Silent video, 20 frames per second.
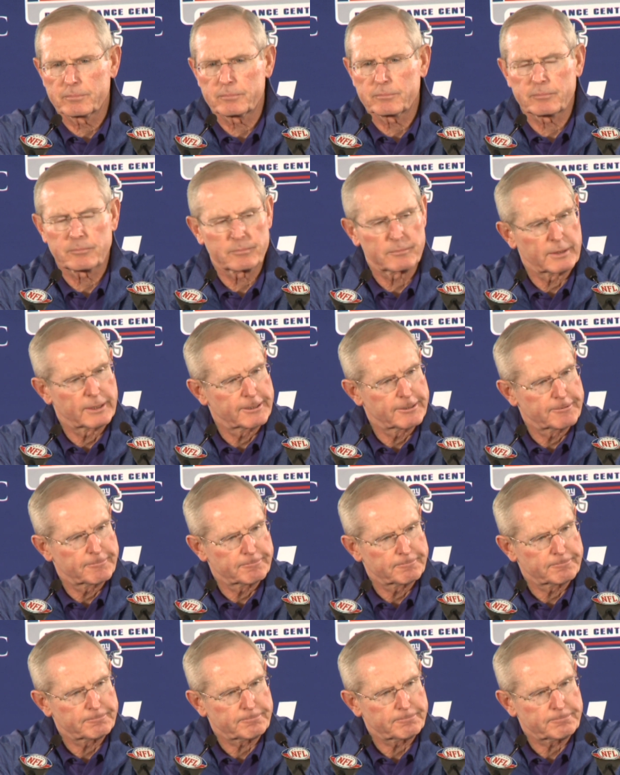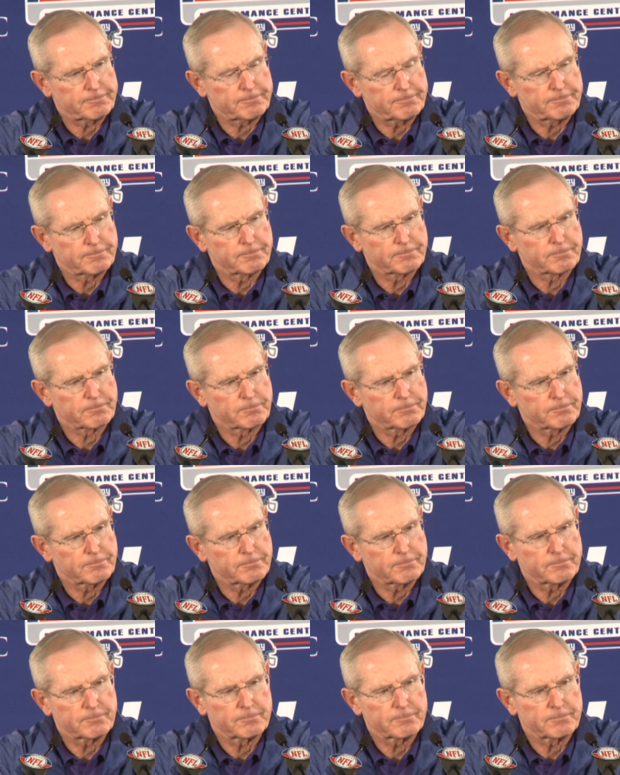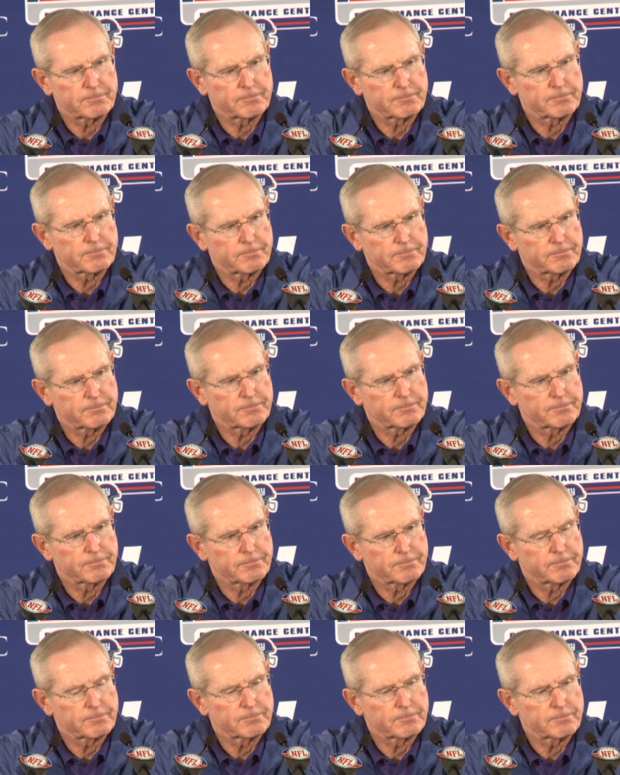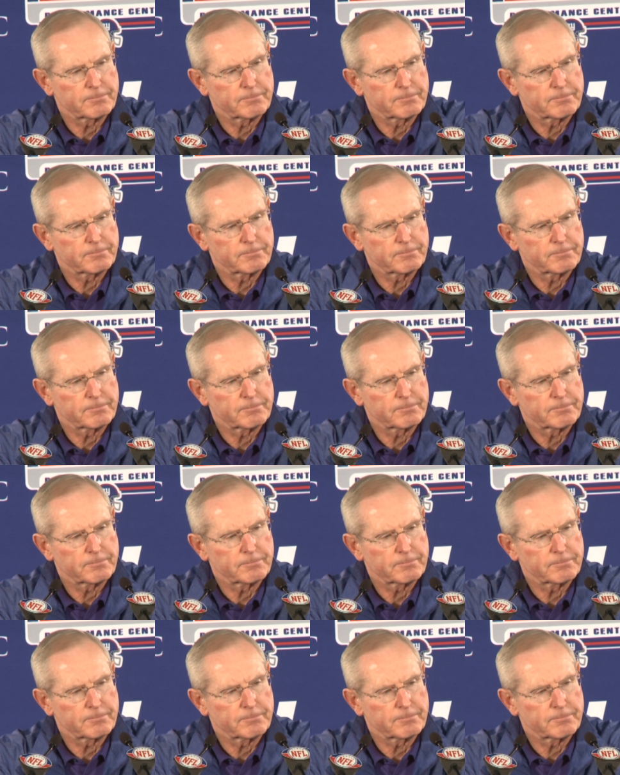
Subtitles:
Nothing is said.